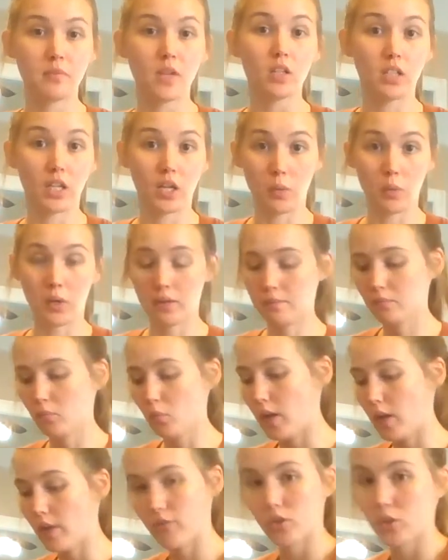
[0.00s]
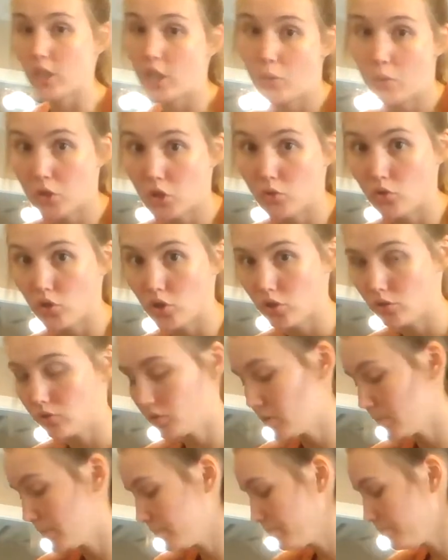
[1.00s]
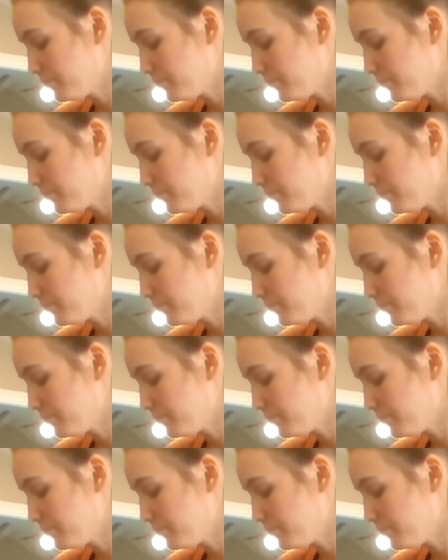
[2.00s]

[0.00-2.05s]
liquid, whatever liquid you choose.